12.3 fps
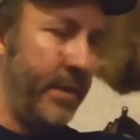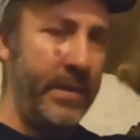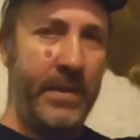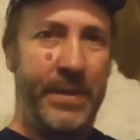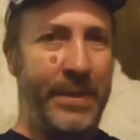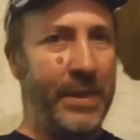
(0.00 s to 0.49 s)

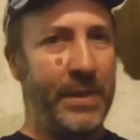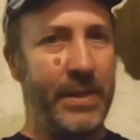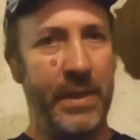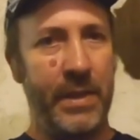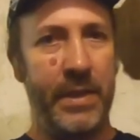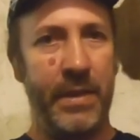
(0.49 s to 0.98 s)
because it's
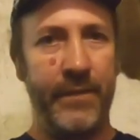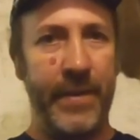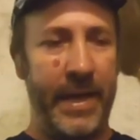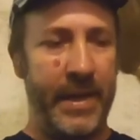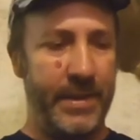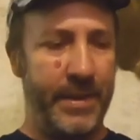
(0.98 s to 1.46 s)
just such a
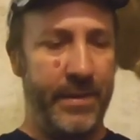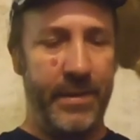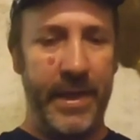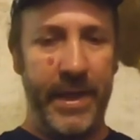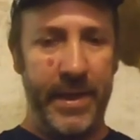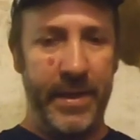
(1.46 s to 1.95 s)
fast
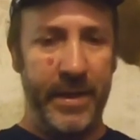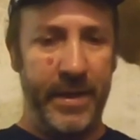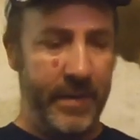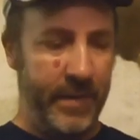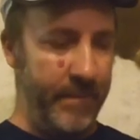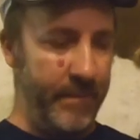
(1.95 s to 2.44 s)
little handy
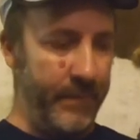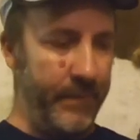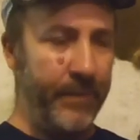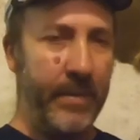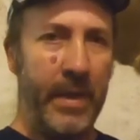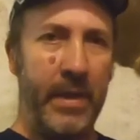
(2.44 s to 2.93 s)
gun.
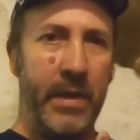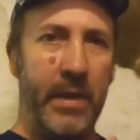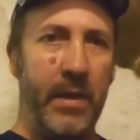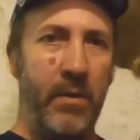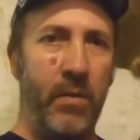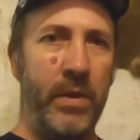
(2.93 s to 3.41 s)

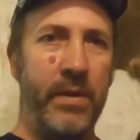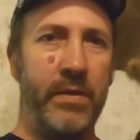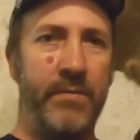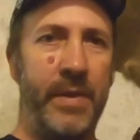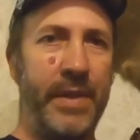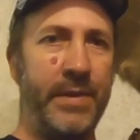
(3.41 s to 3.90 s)
One of
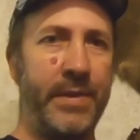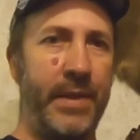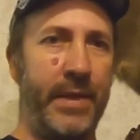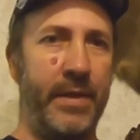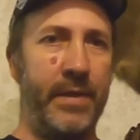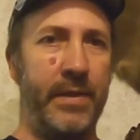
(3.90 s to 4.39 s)
the myths
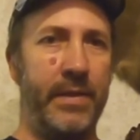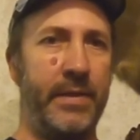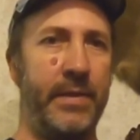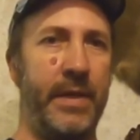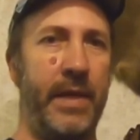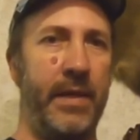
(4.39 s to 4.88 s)

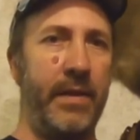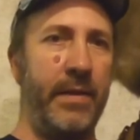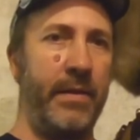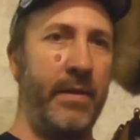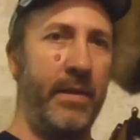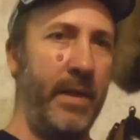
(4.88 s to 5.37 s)
is that
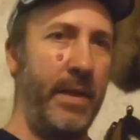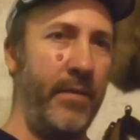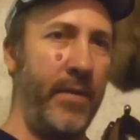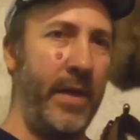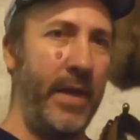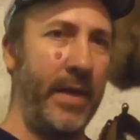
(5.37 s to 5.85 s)

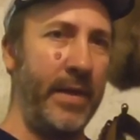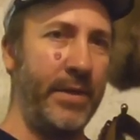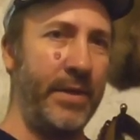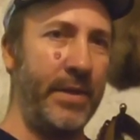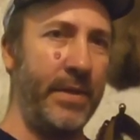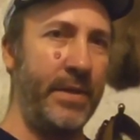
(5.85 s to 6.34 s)
lever
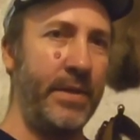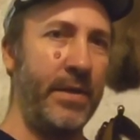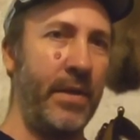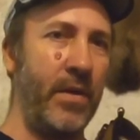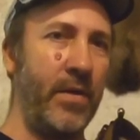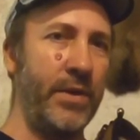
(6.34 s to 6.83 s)
actions
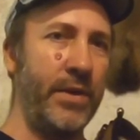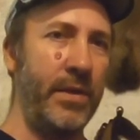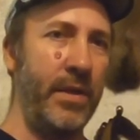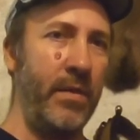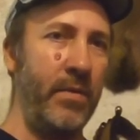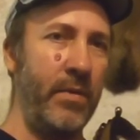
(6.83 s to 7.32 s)
are
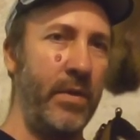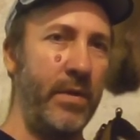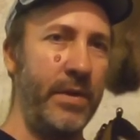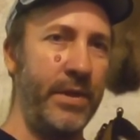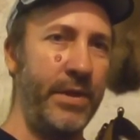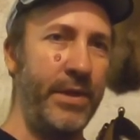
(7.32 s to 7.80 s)

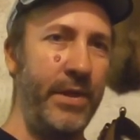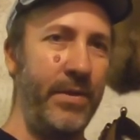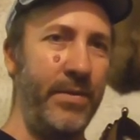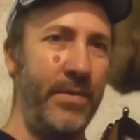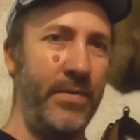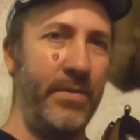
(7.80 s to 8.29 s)
slower to
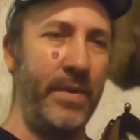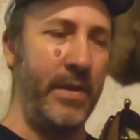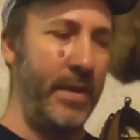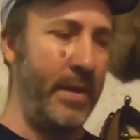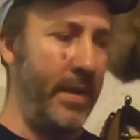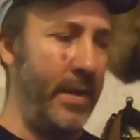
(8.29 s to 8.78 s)
shoot
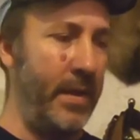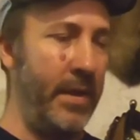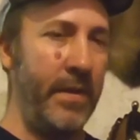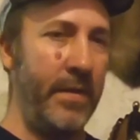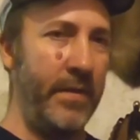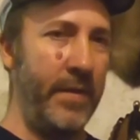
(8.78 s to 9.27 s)

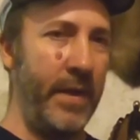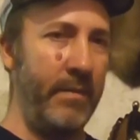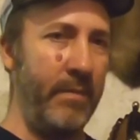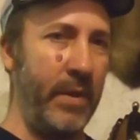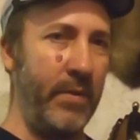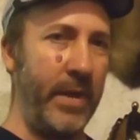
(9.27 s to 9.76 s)

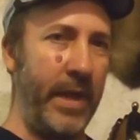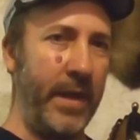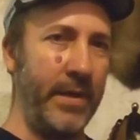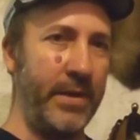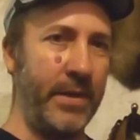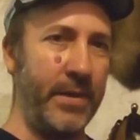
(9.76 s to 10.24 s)
than bolt
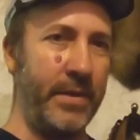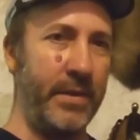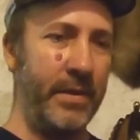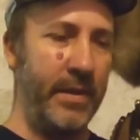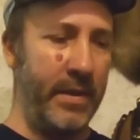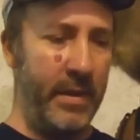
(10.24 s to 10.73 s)

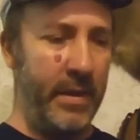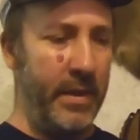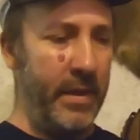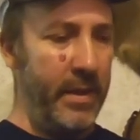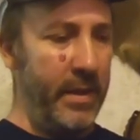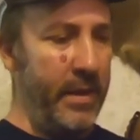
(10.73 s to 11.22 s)
actions.
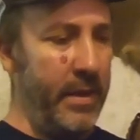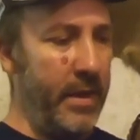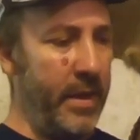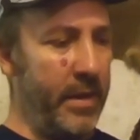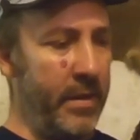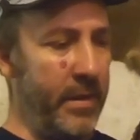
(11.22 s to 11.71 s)

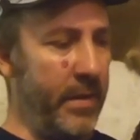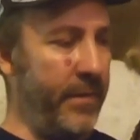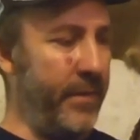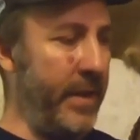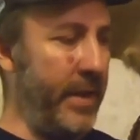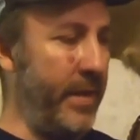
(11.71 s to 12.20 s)
I don't know
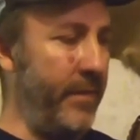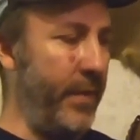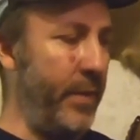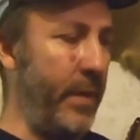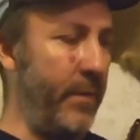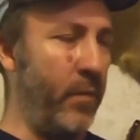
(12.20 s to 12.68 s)
if any of
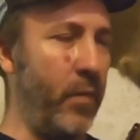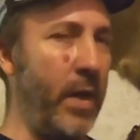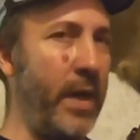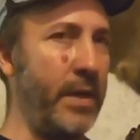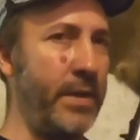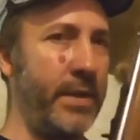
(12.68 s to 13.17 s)
you have
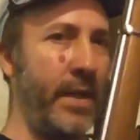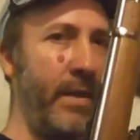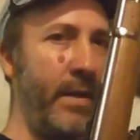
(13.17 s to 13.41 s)
watched